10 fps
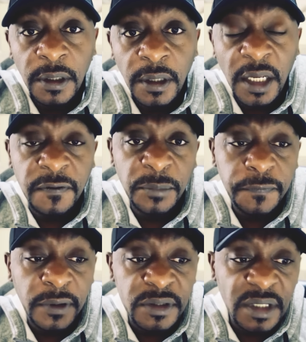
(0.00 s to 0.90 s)
Like for me,
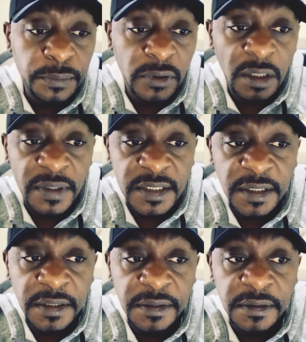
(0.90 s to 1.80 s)
for example, when I was
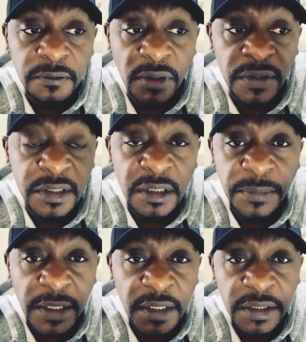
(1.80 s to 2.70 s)
healing, when I was starting
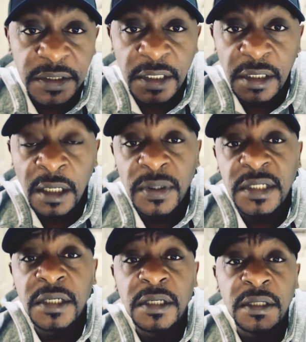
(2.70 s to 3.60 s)
my healing journey, I was
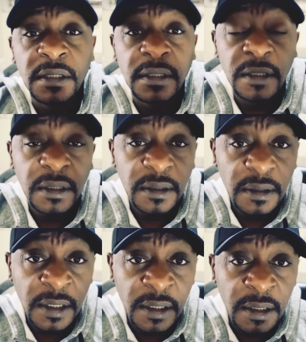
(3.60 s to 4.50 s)
healing
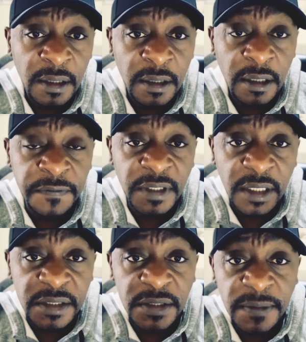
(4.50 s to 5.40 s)
after
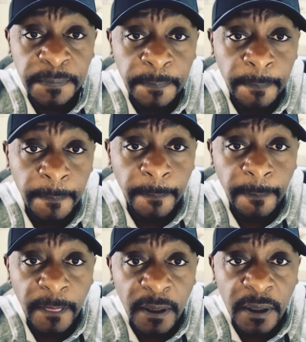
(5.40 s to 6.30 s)
narcissism,
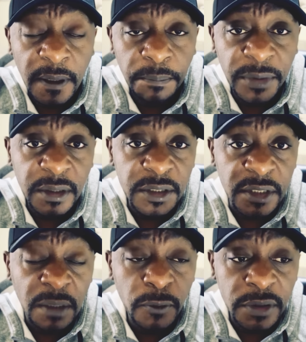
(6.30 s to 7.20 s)
being the
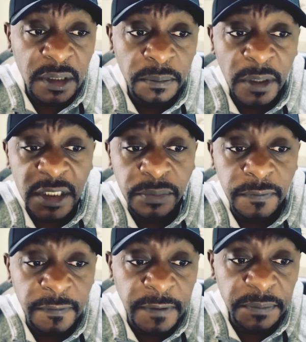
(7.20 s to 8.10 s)
scapegoat and the black sheep of
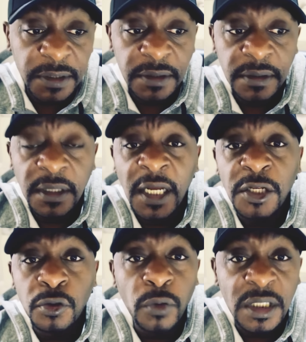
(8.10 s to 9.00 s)
the family. I
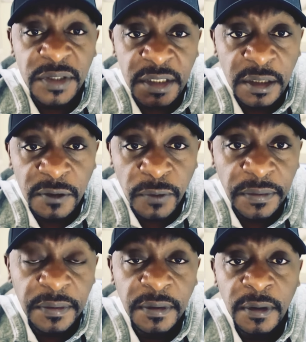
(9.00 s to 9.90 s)
knew what I was dealing
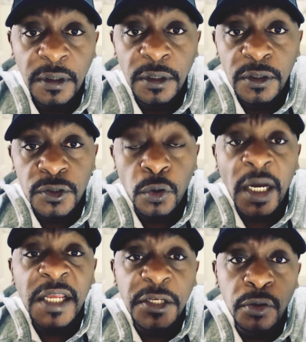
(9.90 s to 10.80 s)
with. So
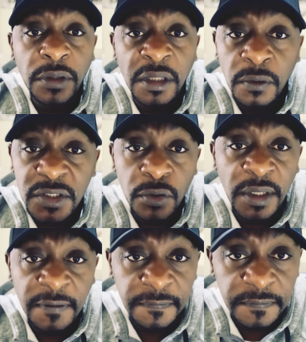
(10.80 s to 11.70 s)
I knew that there was no
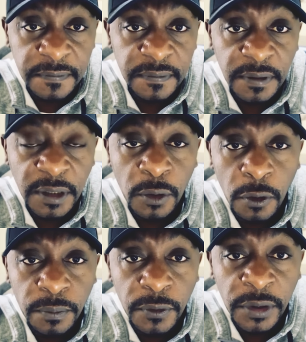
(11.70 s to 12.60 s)
love in the
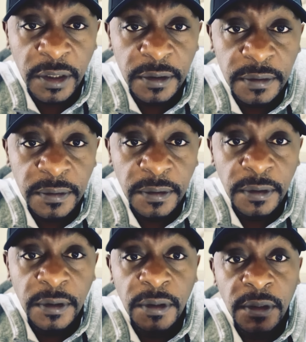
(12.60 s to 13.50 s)
home, okay?
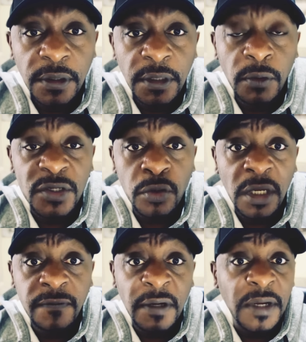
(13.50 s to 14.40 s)
There was no
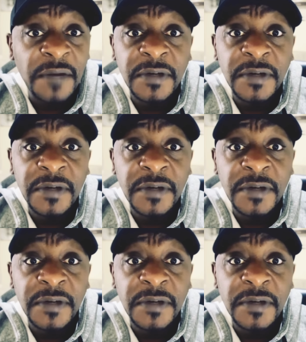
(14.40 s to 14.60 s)
love. I've